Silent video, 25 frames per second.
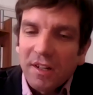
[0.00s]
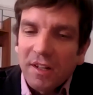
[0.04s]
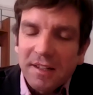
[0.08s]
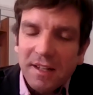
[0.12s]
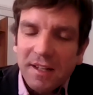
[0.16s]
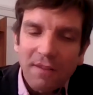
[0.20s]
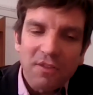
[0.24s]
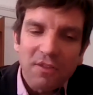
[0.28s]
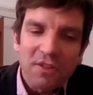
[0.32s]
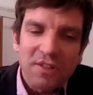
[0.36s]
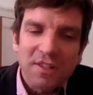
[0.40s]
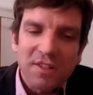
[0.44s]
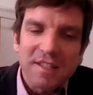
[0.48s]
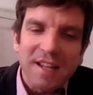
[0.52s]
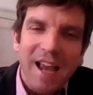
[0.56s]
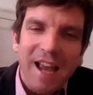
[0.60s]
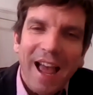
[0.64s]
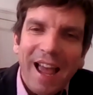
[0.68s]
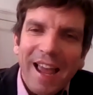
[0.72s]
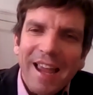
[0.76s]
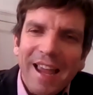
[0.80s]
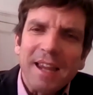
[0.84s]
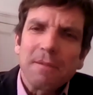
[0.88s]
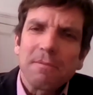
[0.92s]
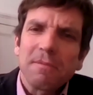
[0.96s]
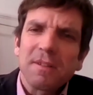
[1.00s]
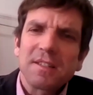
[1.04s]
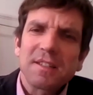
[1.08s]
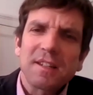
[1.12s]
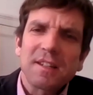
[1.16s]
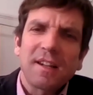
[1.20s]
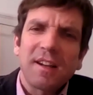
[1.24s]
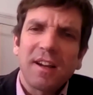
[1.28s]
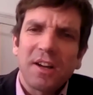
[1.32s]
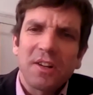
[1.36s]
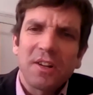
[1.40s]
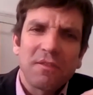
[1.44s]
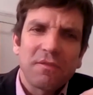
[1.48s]
Sienkiewicz's aim
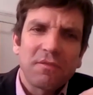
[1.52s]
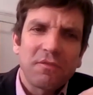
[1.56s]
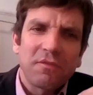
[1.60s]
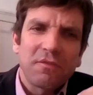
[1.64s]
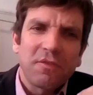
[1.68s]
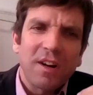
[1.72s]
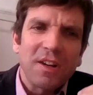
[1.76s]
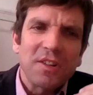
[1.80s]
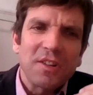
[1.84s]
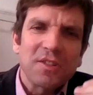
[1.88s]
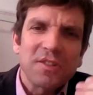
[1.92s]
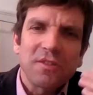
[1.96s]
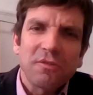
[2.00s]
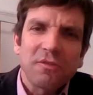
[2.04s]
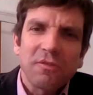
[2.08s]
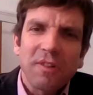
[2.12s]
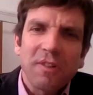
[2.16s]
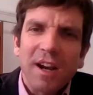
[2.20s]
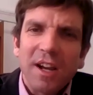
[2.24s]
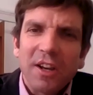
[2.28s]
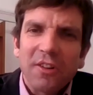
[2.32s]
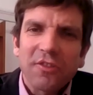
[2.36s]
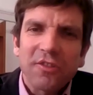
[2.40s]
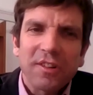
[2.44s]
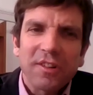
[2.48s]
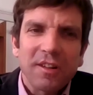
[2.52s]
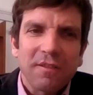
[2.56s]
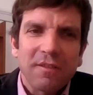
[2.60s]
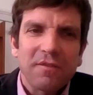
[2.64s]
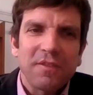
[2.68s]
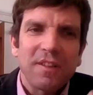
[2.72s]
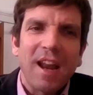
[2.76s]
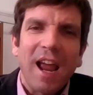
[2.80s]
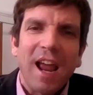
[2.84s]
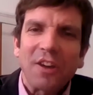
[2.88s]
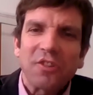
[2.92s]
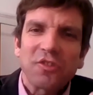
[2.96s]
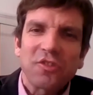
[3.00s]
is a kind of restoration of
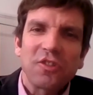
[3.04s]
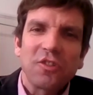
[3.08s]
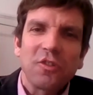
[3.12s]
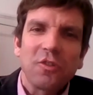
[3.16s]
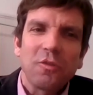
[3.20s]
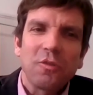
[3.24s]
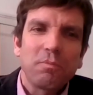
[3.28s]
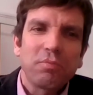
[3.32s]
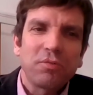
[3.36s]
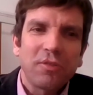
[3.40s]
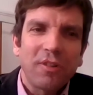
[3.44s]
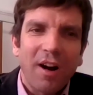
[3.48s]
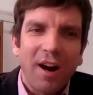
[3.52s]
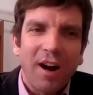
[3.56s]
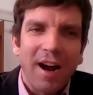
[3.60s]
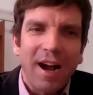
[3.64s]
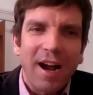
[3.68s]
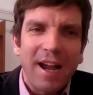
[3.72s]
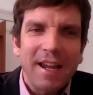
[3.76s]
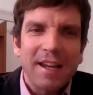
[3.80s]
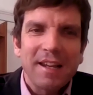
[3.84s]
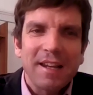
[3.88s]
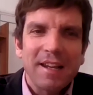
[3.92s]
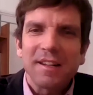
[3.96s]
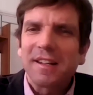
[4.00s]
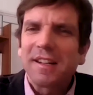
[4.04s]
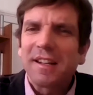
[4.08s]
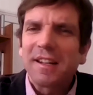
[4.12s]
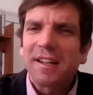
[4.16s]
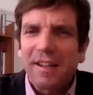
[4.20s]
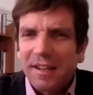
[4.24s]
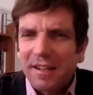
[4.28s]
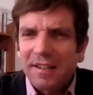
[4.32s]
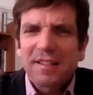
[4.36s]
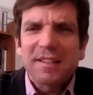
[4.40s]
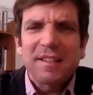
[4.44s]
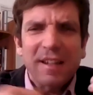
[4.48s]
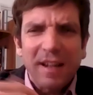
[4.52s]
national pride.
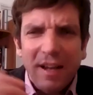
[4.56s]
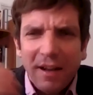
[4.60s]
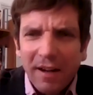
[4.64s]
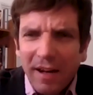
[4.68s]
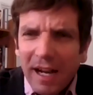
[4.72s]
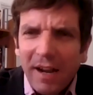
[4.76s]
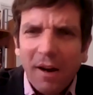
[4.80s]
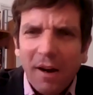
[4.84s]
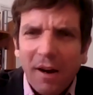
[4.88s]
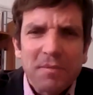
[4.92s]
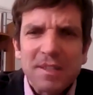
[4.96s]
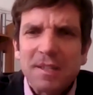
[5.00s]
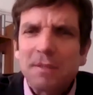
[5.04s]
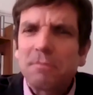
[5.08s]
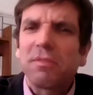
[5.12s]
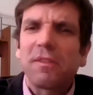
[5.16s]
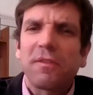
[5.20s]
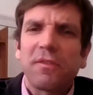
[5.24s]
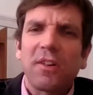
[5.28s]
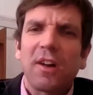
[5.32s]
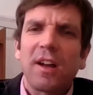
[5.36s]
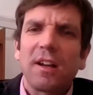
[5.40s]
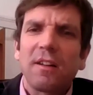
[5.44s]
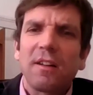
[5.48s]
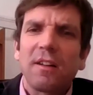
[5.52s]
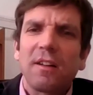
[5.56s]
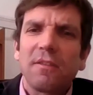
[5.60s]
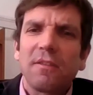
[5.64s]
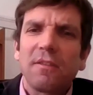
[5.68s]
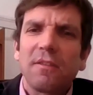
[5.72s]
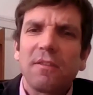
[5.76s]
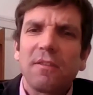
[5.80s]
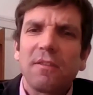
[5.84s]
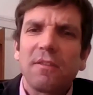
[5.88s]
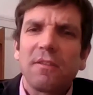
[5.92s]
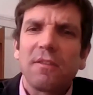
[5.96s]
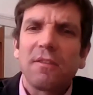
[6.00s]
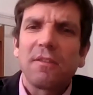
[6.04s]
I'm simplifying, of
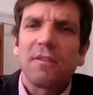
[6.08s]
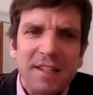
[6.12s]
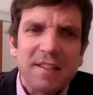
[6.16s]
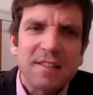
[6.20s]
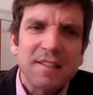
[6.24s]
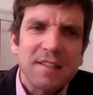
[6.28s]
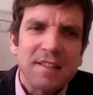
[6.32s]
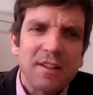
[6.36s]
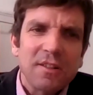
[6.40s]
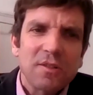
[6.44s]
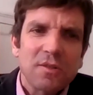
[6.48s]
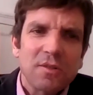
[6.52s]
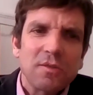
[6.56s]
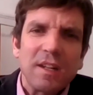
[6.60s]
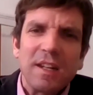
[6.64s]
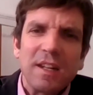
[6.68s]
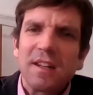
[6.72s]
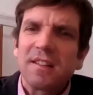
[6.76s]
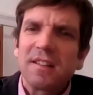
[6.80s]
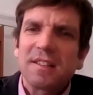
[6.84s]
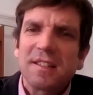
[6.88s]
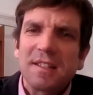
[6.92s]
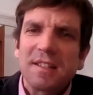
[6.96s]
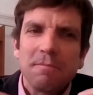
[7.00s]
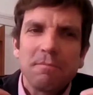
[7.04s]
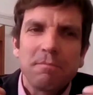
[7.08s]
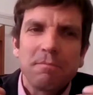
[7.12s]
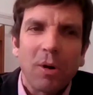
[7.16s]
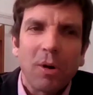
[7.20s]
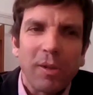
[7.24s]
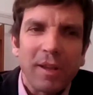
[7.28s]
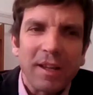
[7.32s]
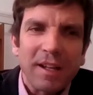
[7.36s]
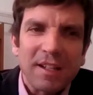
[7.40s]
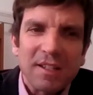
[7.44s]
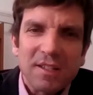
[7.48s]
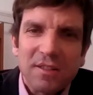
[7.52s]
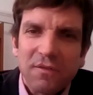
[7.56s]
course, at least in a, in a
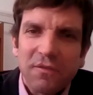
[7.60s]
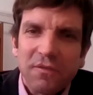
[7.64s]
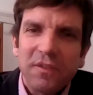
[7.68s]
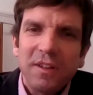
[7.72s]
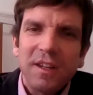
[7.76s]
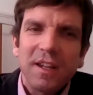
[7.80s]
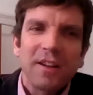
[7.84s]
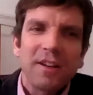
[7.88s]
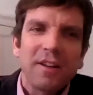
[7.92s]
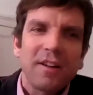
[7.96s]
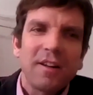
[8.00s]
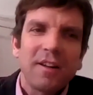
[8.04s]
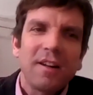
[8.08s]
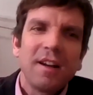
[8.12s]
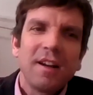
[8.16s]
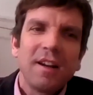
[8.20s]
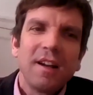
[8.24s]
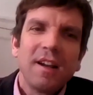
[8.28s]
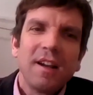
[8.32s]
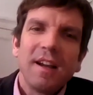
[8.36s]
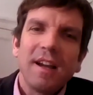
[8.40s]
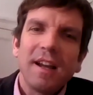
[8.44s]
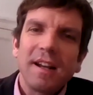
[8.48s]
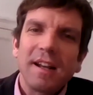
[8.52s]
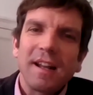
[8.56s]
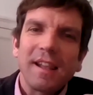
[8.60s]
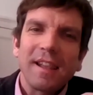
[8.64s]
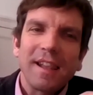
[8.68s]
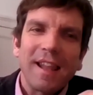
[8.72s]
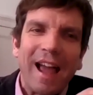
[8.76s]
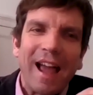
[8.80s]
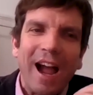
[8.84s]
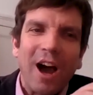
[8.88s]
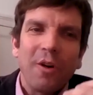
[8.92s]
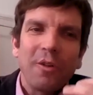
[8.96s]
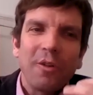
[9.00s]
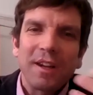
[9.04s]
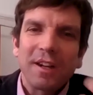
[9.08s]
symbolic sphere, and
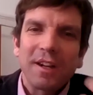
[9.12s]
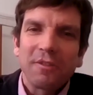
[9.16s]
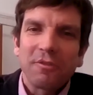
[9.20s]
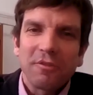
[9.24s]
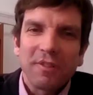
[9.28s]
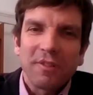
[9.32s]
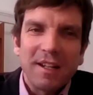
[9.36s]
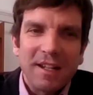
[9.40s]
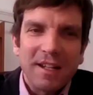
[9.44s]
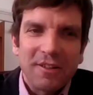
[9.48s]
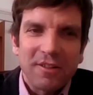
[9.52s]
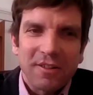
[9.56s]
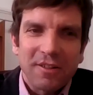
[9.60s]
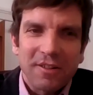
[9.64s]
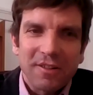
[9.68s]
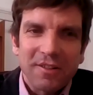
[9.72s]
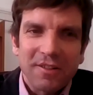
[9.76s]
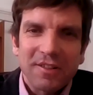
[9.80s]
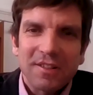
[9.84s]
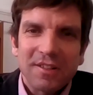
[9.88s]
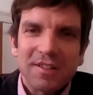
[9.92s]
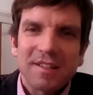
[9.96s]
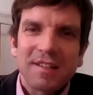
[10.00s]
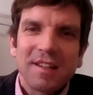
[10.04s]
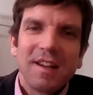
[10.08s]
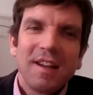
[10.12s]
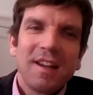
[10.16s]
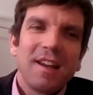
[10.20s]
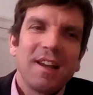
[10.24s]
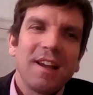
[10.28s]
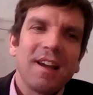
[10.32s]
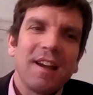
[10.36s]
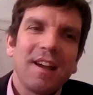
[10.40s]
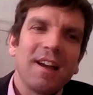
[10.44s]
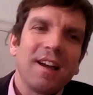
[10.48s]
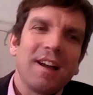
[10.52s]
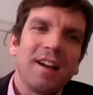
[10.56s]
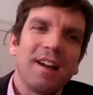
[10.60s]
allowing readers
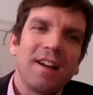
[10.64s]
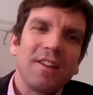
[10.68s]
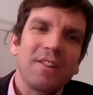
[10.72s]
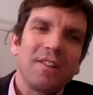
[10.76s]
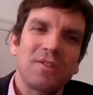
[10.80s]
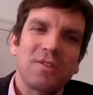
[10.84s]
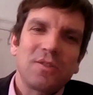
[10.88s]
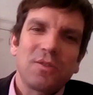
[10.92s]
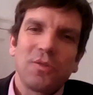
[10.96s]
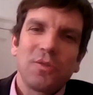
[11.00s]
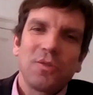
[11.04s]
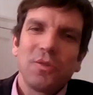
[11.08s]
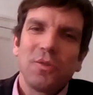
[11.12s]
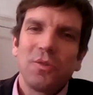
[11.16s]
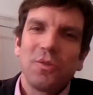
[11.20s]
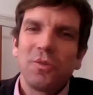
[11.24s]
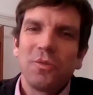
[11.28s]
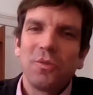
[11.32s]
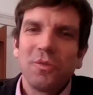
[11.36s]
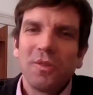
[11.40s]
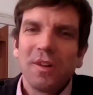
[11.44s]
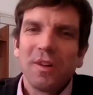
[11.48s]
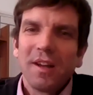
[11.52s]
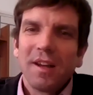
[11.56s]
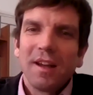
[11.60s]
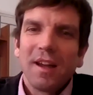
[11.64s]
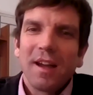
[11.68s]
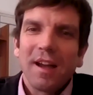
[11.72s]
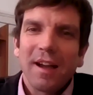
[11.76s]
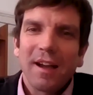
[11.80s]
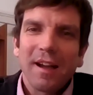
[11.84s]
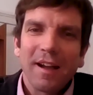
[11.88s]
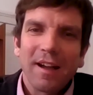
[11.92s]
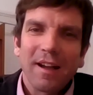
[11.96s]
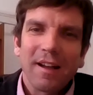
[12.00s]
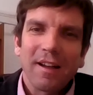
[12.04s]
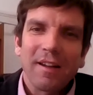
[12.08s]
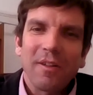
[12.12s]
uh, to
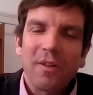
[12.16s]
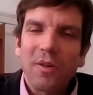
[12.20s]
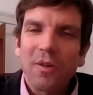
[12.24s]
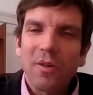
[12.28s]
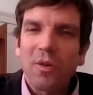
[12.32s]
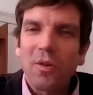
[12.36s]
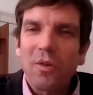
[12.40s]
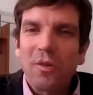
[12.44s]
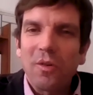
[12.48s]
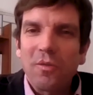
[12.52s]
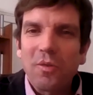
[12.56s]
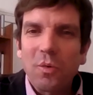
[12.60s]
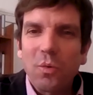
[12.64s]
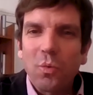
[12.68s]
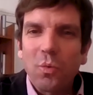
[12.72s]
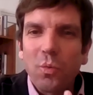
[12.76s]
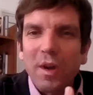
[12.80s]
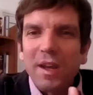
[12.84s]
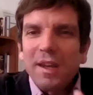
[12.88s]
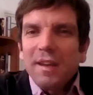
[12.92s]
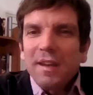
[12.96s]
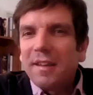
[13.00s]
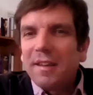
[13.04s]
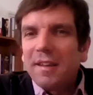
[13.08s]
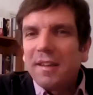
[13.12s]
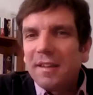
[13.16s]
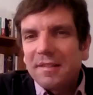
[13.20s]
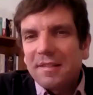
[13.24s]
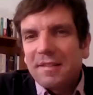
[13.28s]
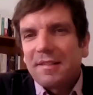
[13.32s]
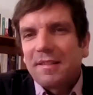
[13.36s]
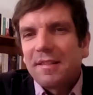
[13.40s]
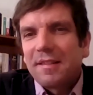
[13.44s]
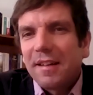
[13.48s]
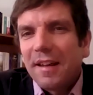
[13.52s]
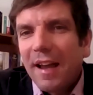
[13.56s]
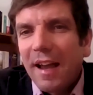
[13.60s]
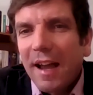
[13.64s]
uh,
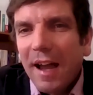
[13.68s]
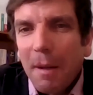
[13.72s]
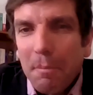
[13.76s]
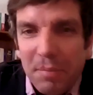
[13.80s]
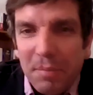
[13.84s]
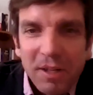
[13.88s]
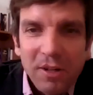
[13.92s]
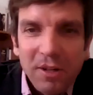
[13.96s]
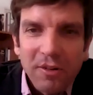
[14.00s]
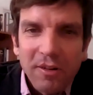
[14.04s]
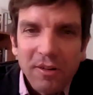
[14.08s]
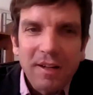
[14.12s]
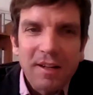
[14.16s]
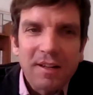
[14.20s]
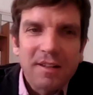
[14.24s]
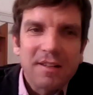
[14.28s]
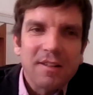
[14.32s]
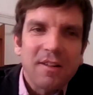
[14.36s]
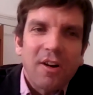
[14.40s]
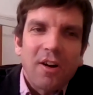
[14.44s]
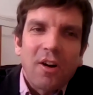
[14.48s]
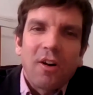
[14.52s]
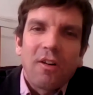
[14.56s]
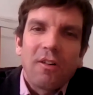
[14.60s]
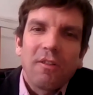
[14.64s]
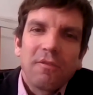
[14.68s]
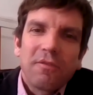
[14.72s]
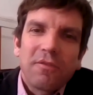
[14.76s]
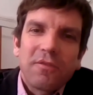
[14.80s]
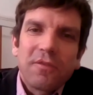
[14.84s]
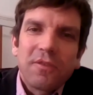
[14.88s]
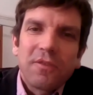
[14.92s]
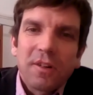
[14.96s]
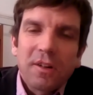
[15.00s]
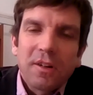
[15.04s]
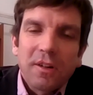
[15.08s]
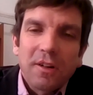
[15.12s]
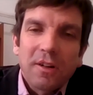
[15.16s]
witness a period
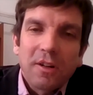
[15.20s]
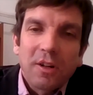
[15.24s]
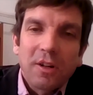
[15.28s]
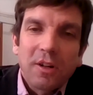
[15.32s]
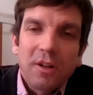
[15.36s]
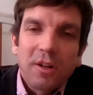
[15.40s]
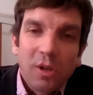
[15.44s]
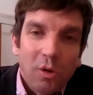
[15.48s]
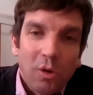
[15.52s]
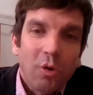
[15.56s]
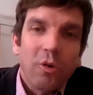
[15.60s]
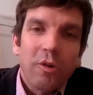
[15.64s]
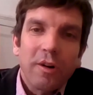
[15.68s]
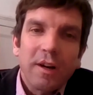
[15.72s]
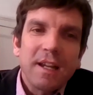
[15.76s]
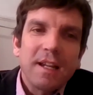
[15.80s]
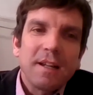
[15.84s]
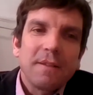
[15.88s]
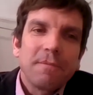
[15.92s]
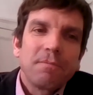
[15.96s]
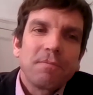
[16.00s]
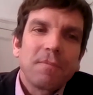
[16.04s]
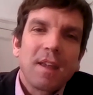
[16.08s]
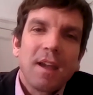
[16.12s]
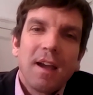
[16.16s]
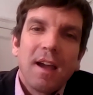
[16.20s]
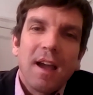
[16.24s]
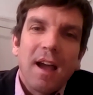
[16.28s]
of glory.